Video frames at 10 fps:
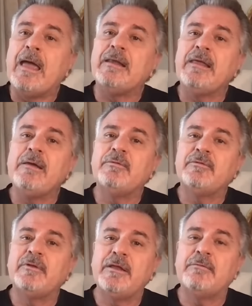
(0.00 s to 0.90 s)
And he
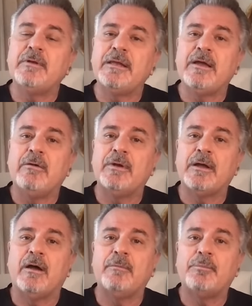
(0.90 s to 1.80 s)
was literally
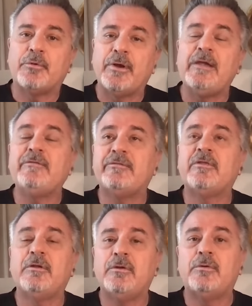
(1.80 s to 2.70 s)
going on Praise
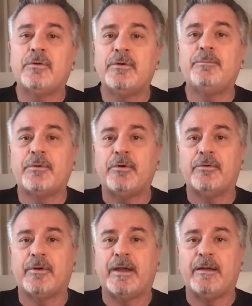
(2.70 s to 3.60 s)
the Lord
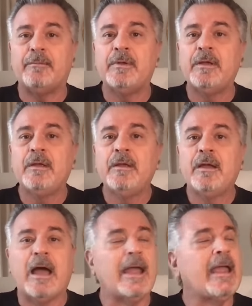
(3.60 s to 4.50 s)
program.
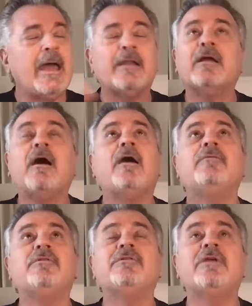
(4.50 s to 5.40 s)
I had a
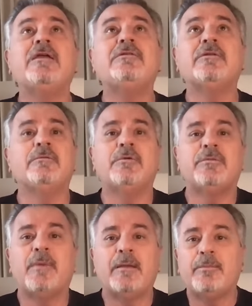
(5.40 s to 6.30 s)
conversation with
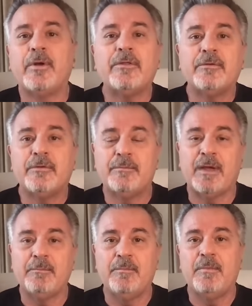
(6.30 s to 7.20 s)
my brother and
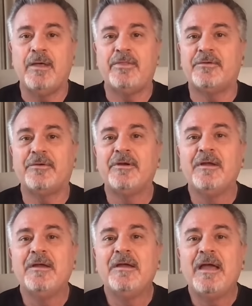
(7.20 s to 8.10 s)
my mother
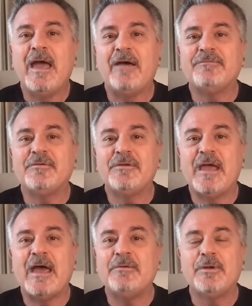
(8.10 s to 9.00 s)
after
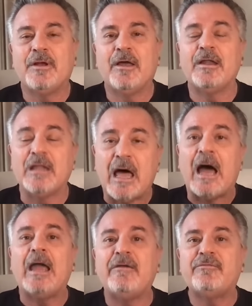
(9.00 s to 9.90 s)
Dad went on
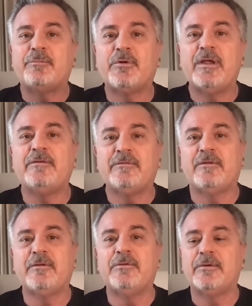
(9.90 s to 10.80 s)
live Praise
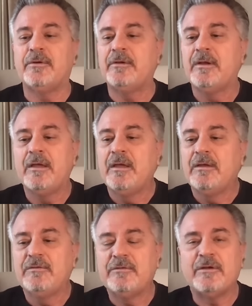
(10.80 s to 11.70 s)
the Lord,
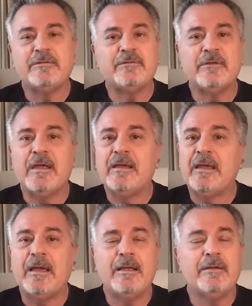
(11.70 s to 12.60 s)
just
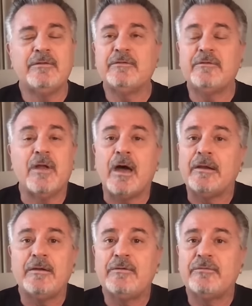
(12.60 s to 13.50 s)
just
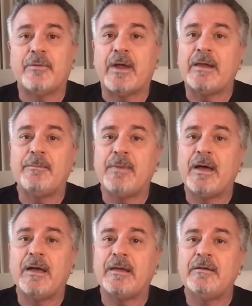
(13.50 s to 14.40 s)
not in his right
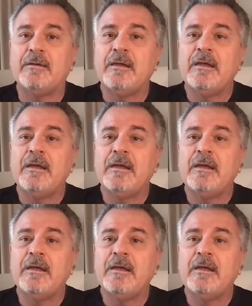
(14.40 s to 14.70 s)
mind.